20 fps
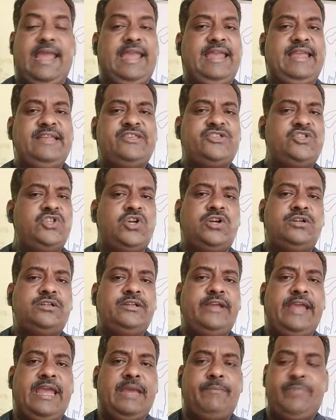It's not a
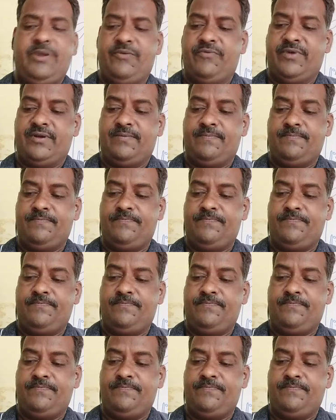happy one,